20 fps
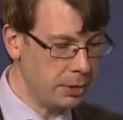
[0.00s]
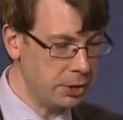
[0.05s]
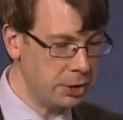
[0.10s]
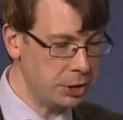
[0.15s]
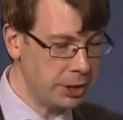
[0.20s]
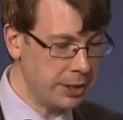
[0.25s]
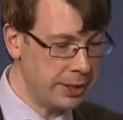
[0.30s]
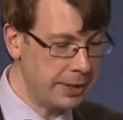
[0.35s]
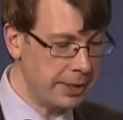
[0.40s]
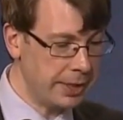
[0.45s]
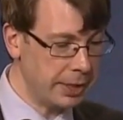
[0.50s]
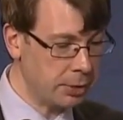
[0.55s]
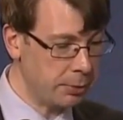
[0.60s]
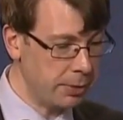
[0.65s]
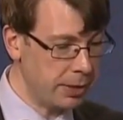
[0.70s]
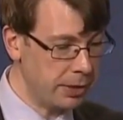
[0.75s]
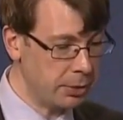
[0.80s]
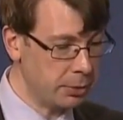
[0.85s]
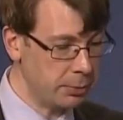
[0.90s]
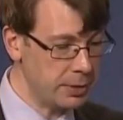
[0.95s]
Jin Lee
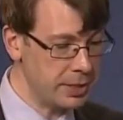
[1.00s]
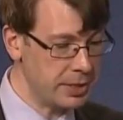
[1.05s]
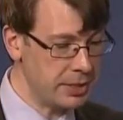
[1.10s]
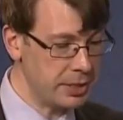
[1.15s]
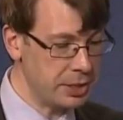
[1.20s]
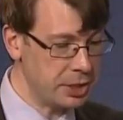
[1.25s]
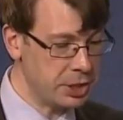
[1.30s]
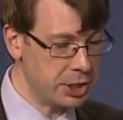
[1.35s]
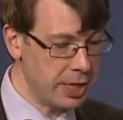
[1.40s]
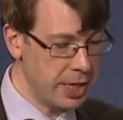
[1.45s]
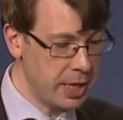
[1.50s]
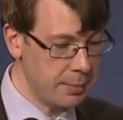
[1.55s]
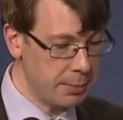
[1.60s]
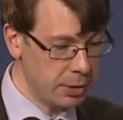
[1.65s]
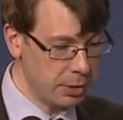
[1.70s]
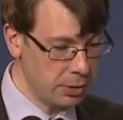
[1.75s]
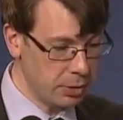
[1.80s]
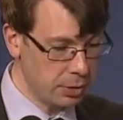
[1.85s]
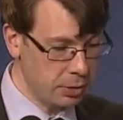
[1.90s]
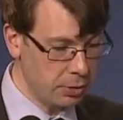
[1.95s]
Quinn, who is the
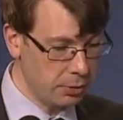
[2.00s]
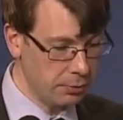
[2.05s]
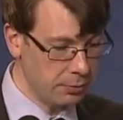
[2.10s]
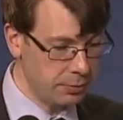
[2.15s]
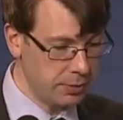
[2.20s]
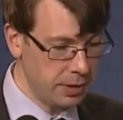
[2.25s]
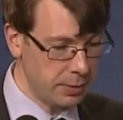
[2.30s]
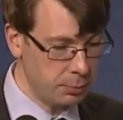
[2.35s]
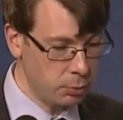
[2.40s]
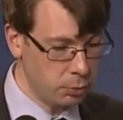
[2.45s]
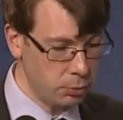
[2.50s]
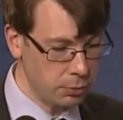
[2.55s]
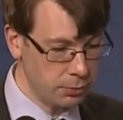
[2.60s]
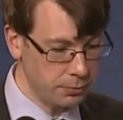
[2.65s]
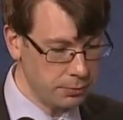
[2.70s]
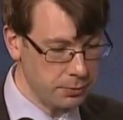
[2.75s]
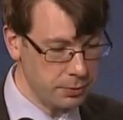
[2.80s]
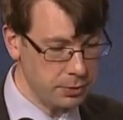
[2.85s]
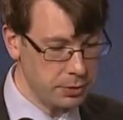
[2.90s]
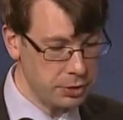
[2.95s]
chairman of the board of